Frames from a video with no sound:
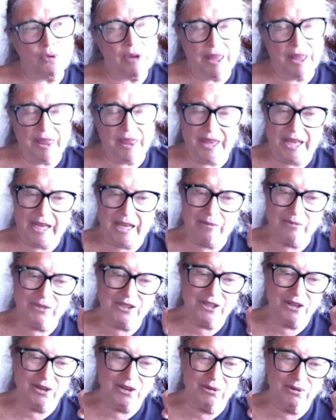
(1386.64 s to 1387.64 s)
themes
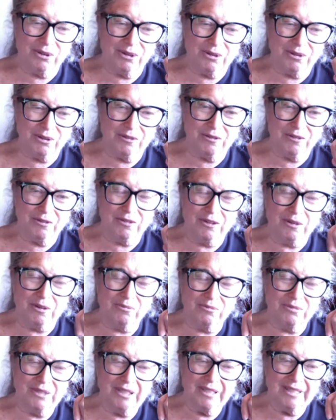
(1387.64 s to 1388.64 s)
that you learn
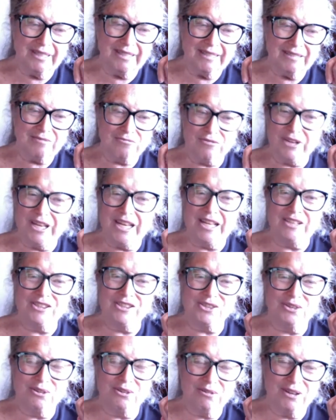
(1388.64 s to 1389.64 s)
from reading
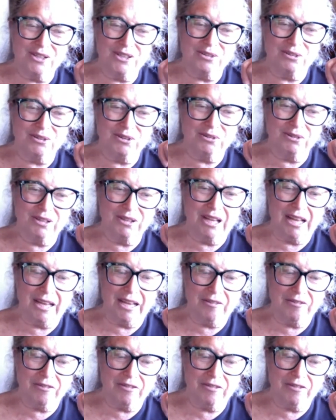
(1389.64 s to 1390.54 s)
stories all your life.